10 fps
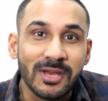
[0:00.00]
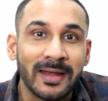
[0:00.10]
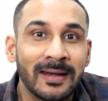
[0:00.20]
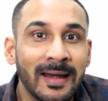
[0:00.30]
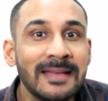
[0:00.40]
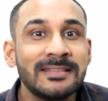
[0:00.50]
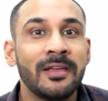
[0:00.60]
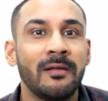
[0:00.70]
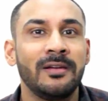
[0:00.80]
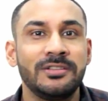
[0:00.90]

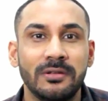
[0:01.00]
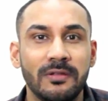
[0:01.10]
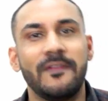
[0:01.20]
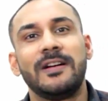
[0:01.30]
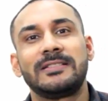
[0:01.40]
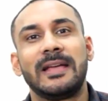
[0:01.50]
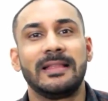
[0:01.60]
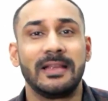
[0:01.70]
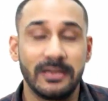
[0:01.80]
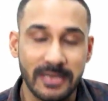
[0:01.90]
channelizing your energy on the first guy,
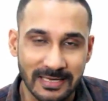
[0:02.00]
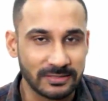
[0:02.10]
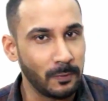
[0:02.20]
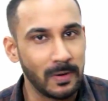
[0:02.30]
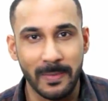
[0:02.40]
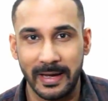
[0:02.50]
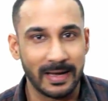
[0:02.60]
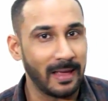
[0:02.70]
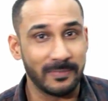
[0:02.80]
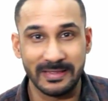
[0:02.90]
that yes, you will make
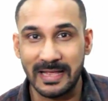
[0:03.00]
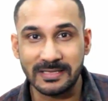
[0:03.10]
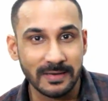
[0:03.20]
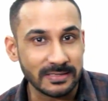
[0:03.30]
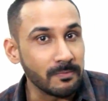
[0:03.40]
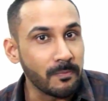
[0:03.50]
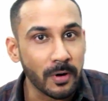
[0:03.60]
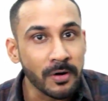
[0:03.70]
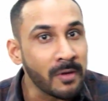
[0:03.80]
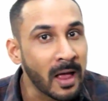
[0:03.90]
it happen. That's why it's
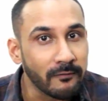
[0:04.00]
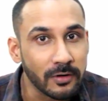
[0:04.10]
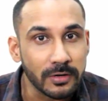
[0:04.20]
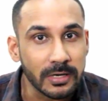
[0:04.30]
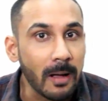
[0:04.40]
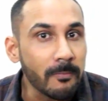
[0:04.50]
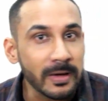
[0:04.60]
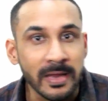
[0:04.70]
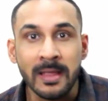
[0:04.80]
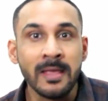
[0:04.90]
important to have a good
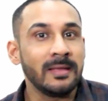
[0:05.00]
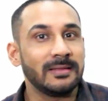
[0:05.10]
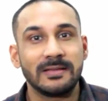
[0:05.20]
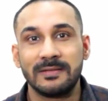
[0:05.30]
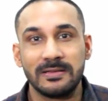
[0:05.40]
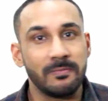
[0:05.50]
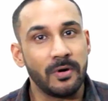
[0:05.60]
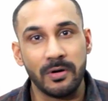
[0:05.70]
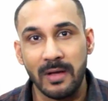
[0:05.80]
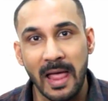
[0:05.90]
company. That's why it's
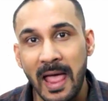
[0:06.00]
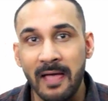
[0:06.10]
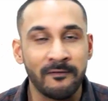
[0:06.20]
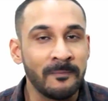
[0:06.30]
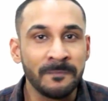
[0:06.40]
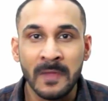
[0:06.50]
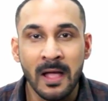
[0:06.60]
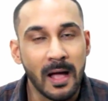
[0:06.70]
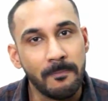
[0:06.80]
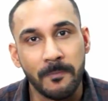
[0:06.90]
important to have
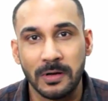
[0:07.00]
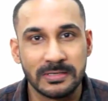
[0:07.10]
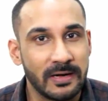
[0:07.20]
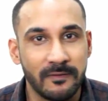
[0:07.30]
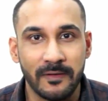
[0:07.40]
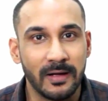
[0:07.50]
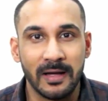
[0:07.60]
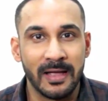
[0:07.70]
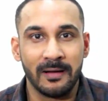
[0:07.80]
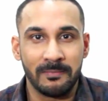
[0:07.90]
a positive
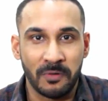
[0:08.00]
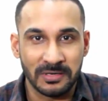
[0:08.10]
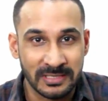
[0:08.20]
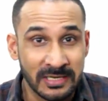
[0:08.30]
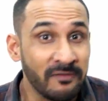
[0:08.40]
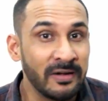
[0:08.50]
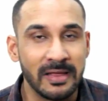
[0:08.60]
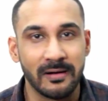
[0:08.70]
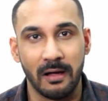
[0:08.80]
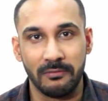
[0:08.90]

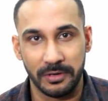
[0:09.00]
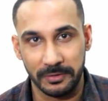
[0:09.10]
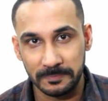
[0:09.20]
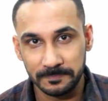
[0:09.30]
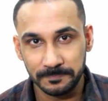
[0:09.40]
positivity around you.